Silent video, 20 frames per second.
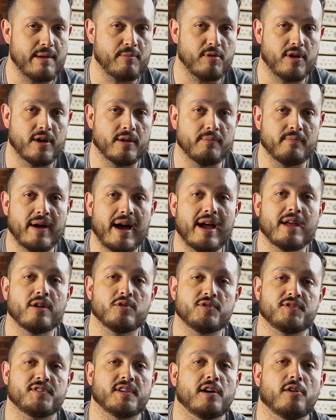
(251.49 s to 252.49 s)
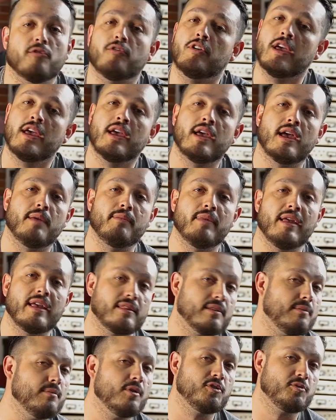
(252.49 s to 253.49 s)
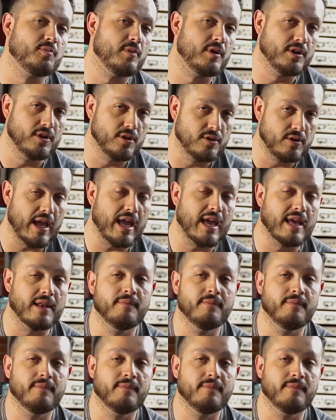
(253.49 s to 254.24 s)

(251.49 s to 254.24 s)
on by yourself and make the most money you can.